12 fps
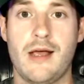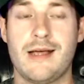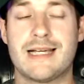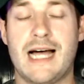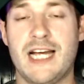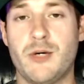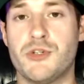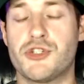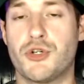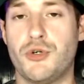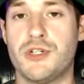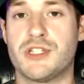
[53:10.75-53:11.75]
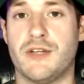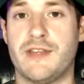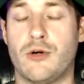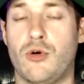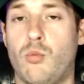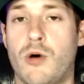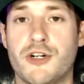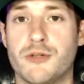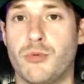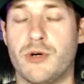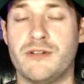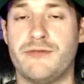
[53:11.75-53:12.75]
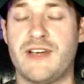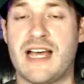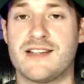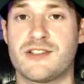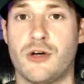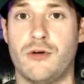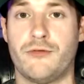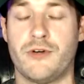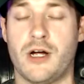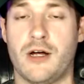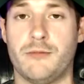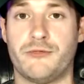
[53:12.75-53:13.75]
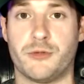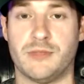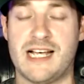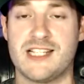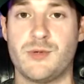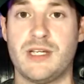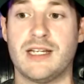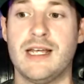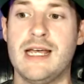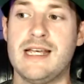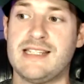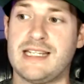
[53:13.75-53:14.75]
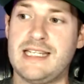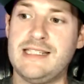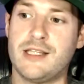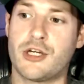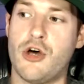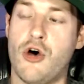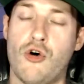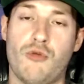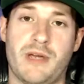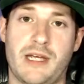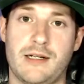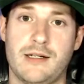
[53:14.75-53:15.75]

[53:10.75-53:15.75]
Kind of what screwed us on that whole Wonder Boy fiasco from last weekend is that he's the co-main,